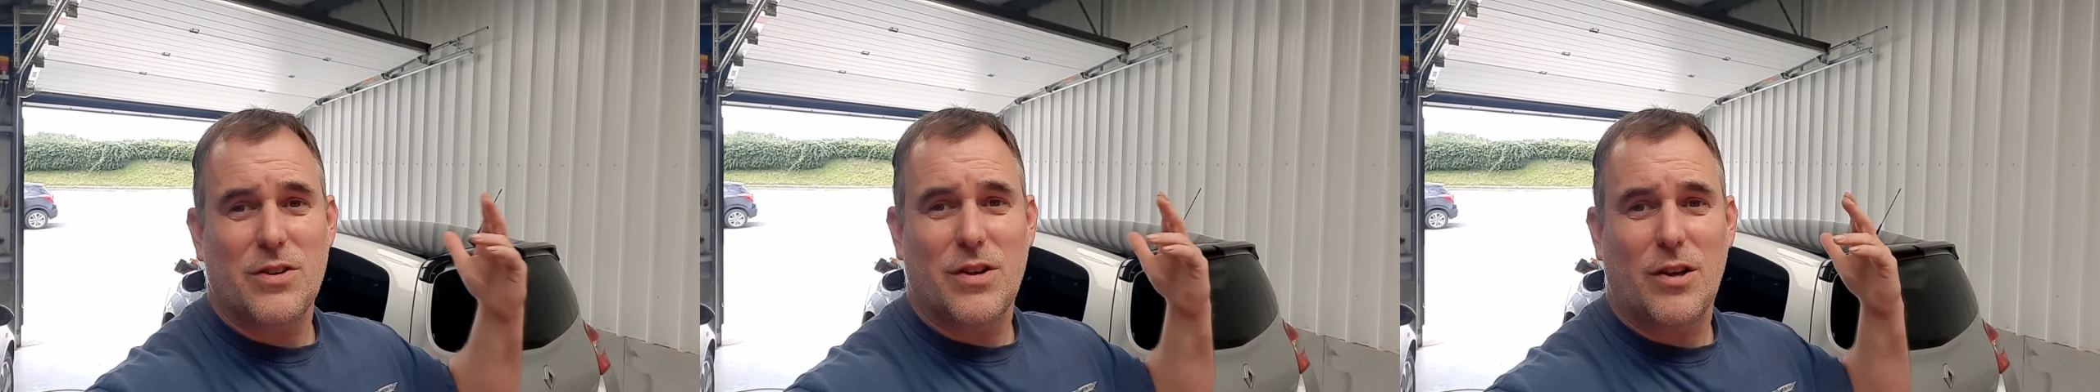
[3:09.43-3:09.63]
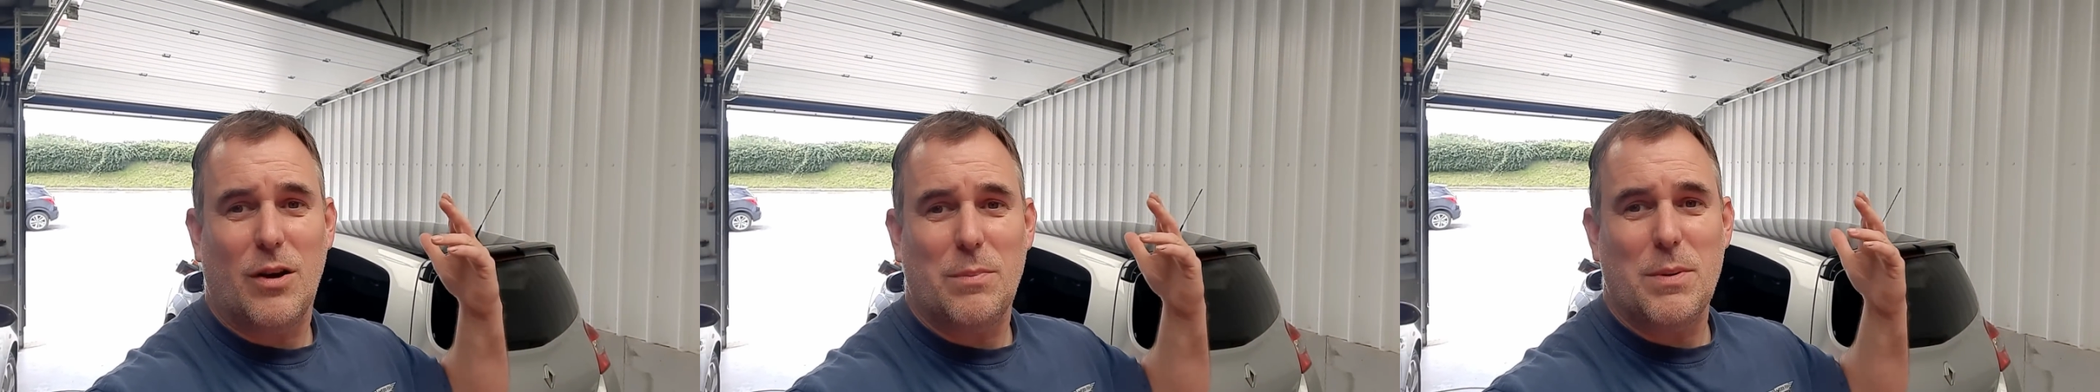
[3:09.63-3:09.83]

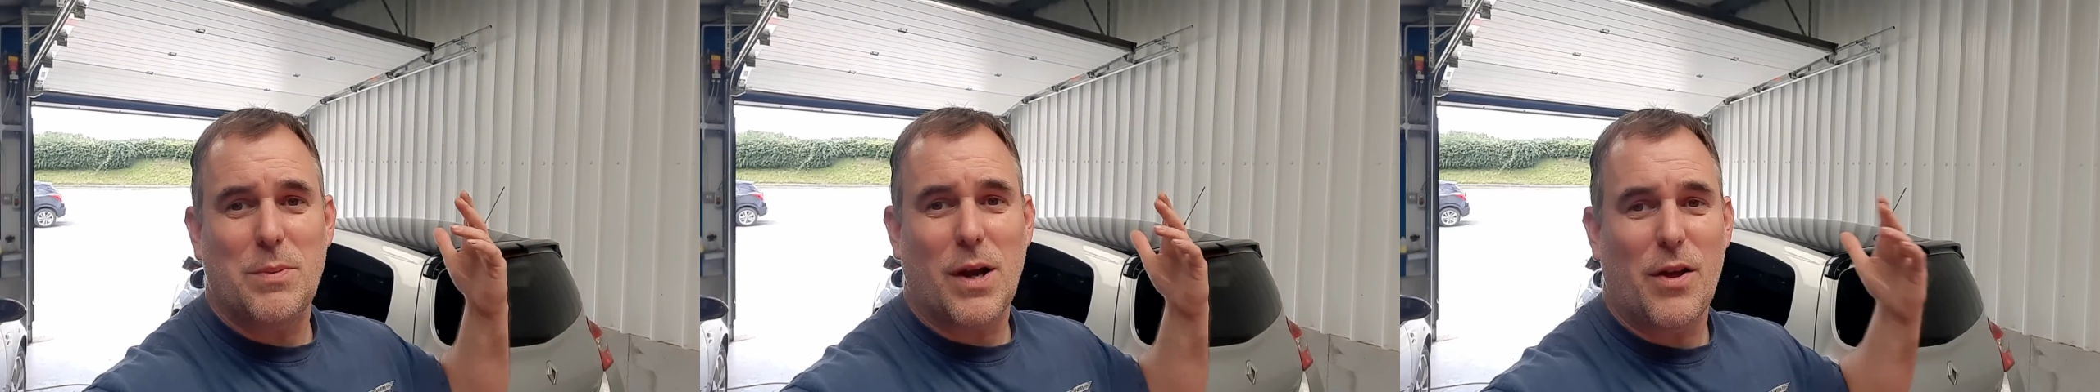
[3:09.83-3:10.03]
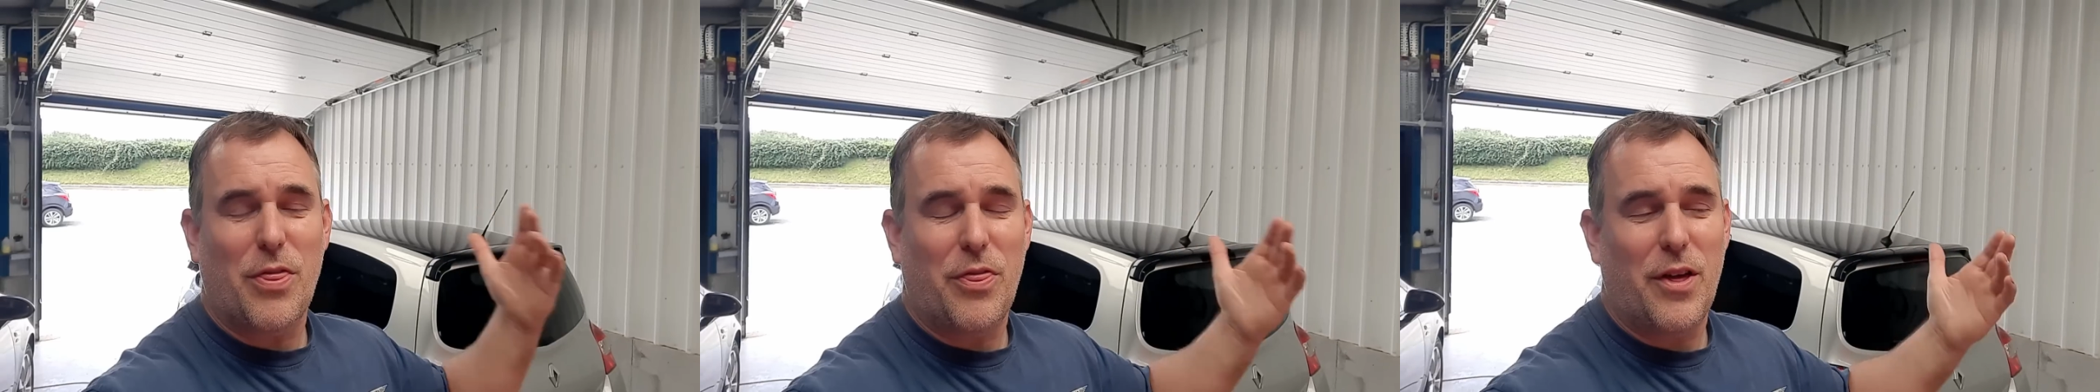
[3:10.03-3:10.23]
A lot of people
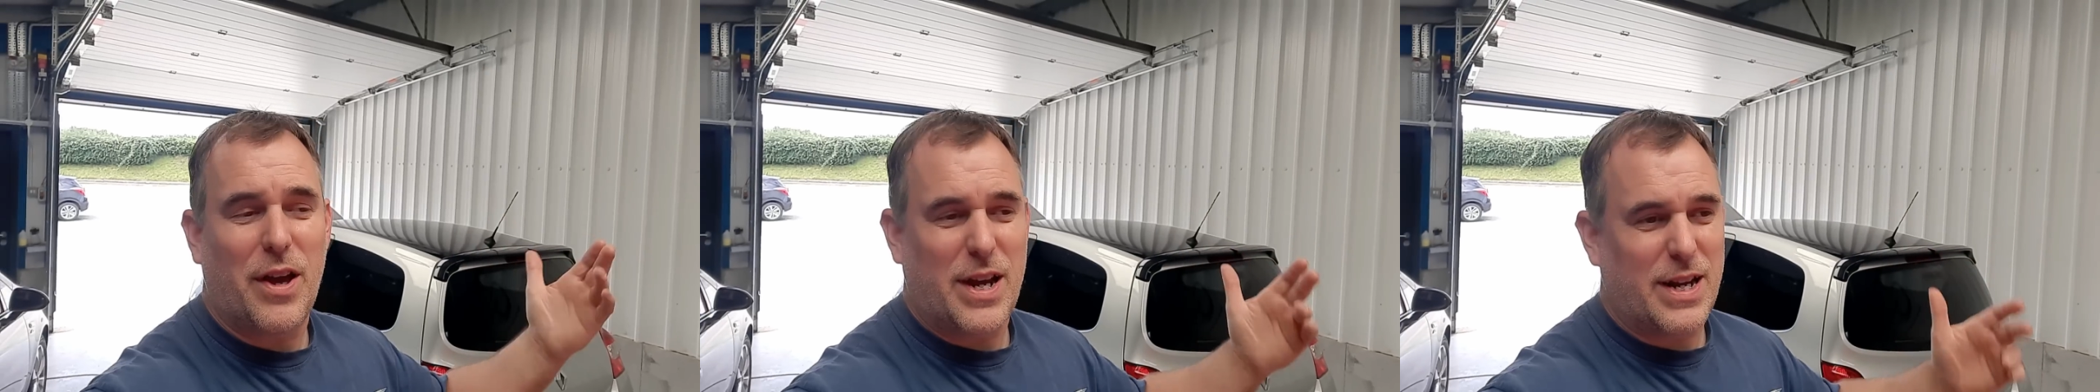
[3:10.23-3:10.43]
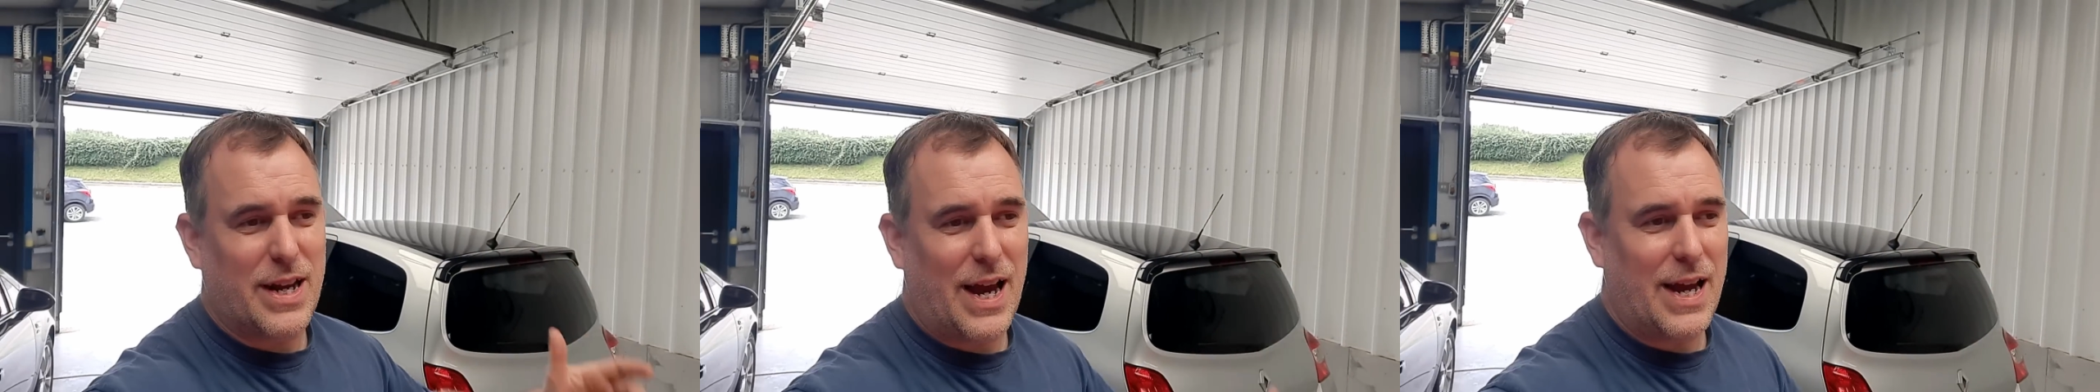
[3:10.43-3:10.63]
go
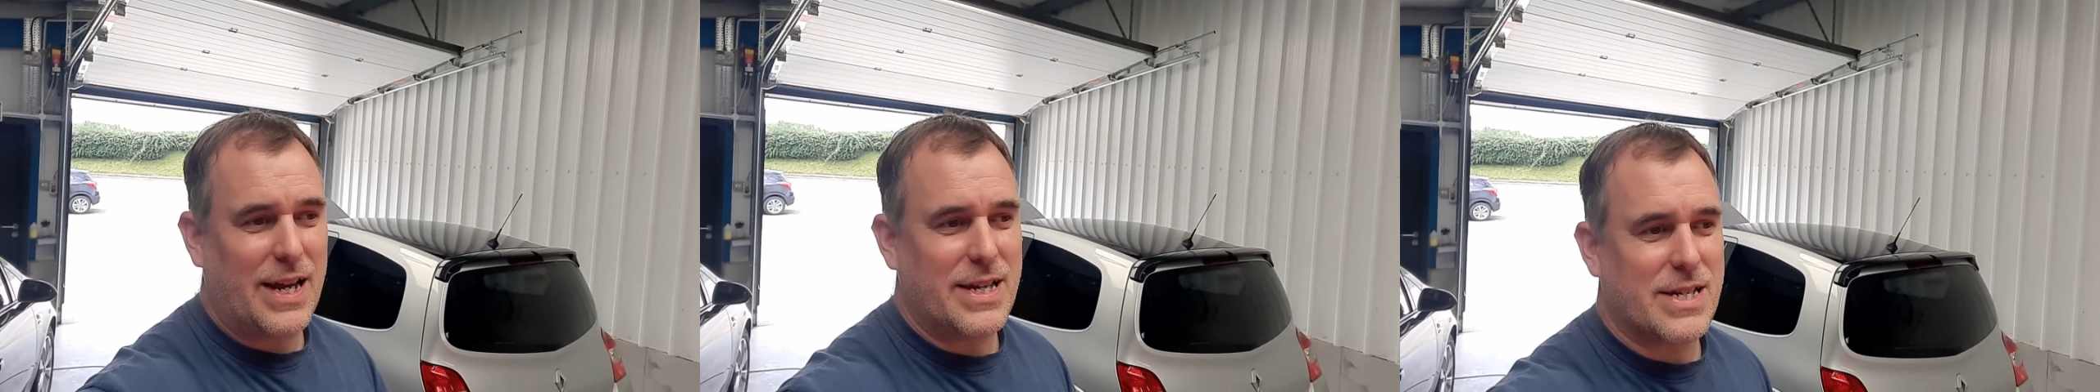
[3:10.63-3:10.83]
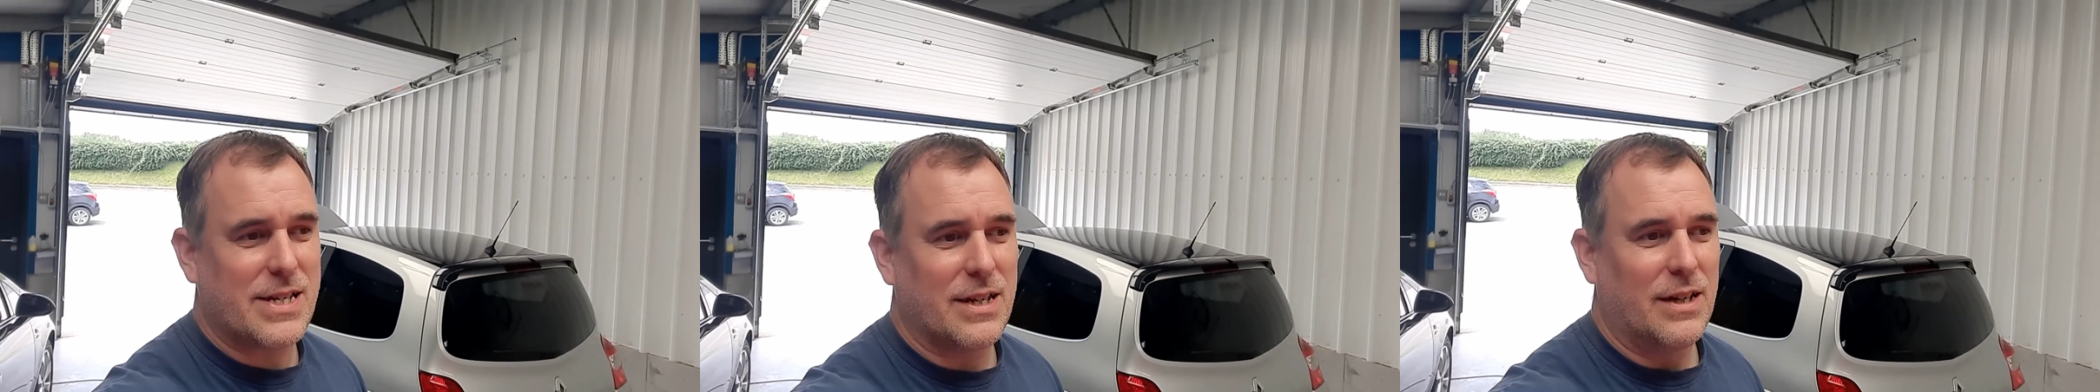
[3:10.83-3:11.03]
30
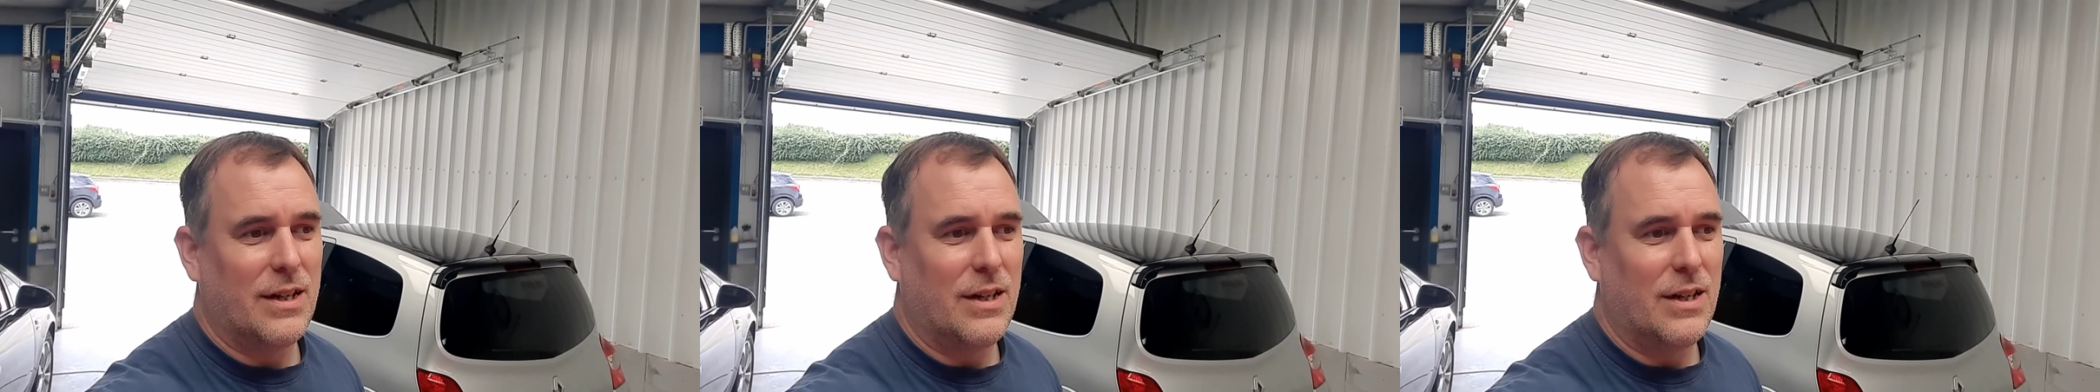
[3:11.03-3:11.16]
days